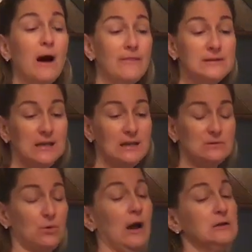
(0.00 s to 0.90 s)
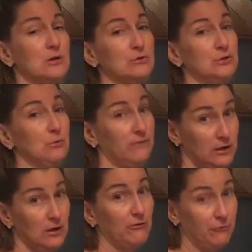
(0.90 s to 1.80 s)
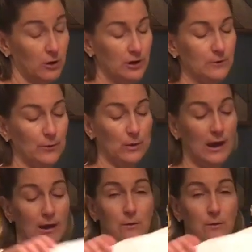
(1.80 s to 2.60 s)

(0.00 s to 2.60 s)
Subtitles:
the days where I don't do a video for you, okay?